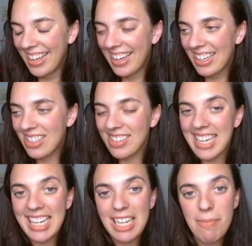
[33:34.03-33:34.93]
So I was
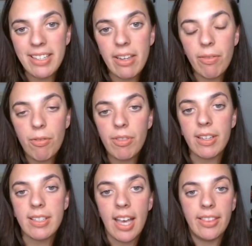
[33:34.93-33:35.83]
taking myself through
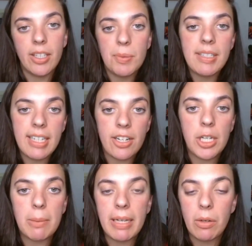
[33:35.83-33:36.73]
this, and this was teaching me